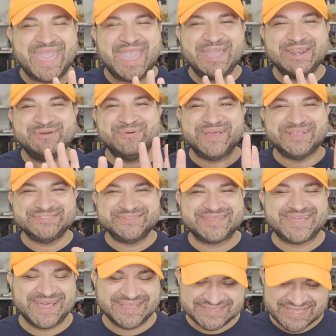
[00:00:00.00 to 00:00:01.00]
Anyways,
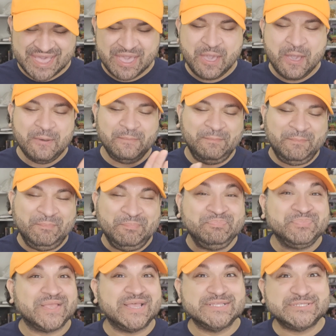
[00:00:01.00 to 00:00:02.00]
you guys,
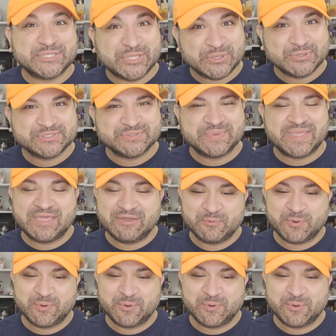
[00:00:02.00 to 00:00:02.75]
excuse me,